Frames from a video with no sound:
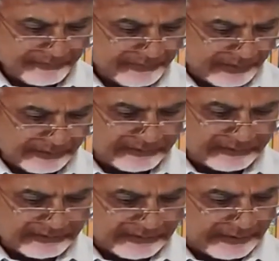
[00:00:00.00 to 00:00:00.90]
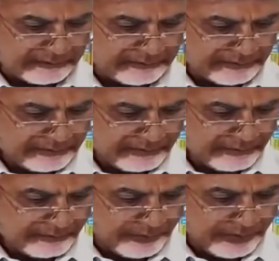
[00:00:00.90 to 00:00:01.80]
That is the strength
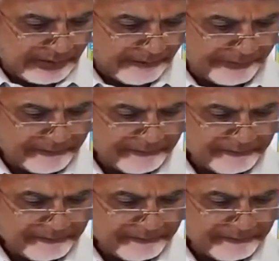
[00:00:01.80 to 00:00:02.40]
we are having.